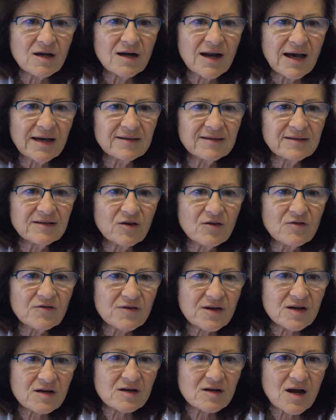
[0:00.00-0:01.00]
like
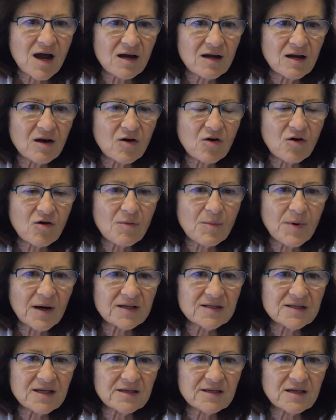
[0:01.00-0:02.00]
viral or
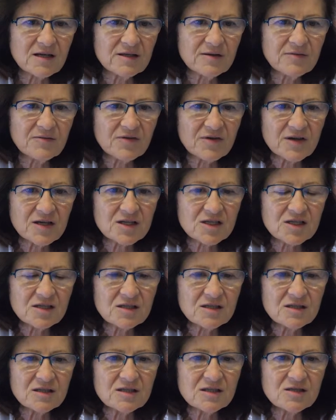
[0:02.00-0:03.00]
bacterial
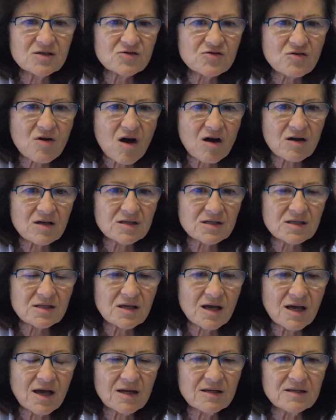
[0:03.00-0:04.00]
infections,
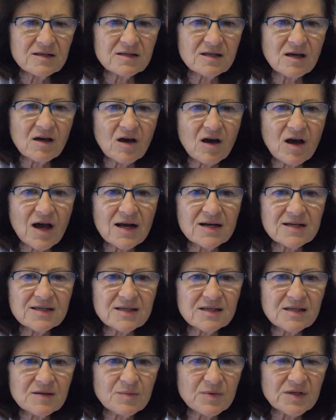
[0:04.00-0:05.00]
drugs, and
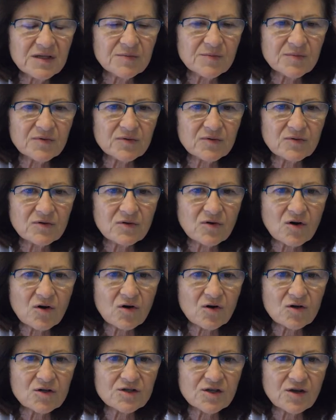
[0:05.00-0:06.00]
healthy people
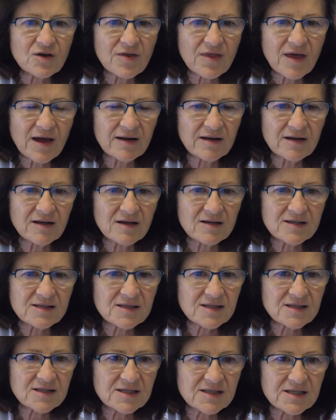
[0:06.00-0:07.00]
older than
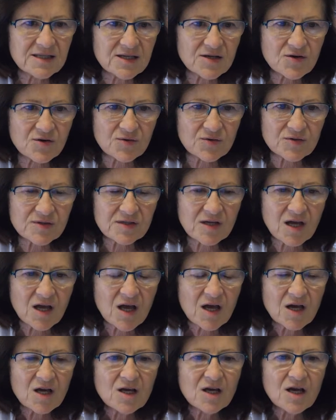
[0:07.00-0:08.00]
60 years.
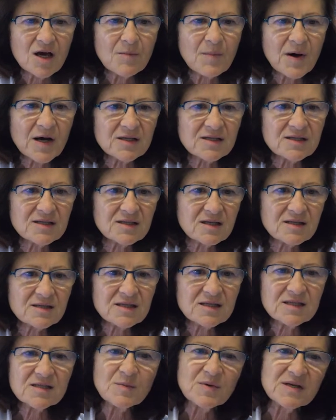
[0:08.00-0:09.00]
But
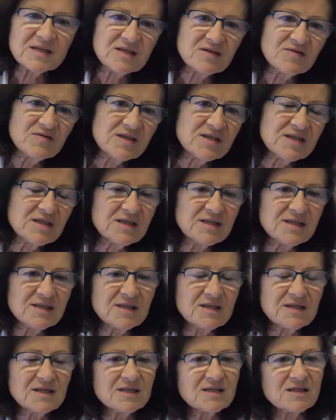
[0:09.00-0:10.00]
this
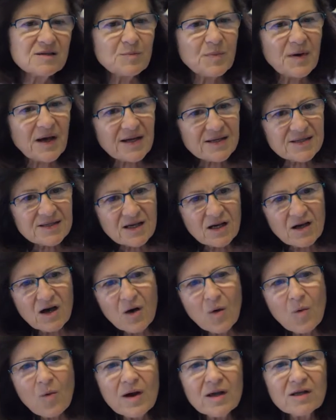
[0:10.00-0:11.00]
specificity is better
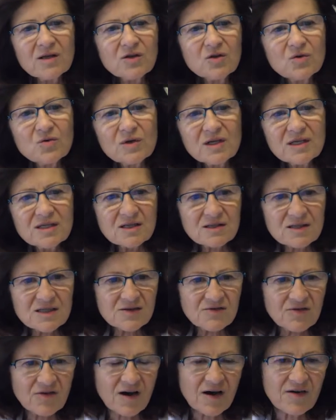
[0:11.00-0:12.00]
when you
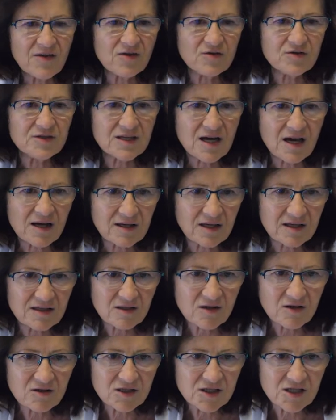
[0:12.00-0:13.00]
identify the
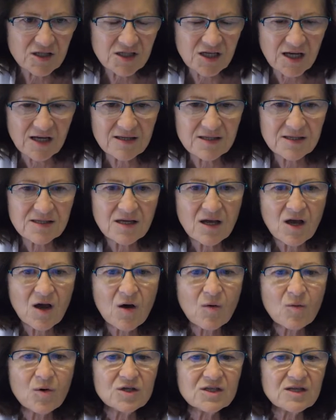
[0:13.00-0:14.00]
target antigens,
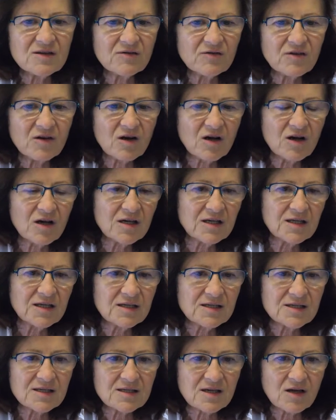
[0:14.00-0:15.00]
whatever
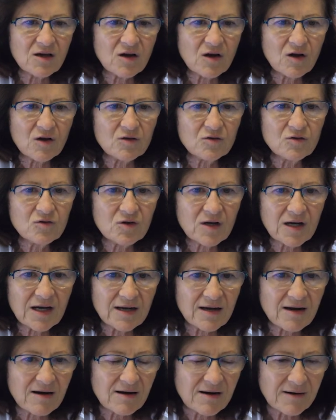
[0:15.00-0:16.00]
in the
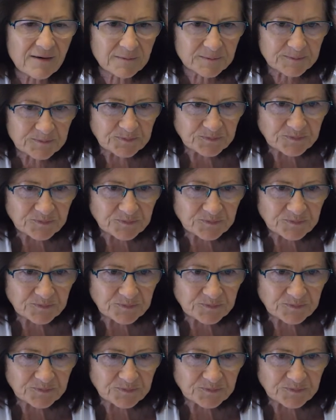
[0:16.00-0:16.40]
nuclear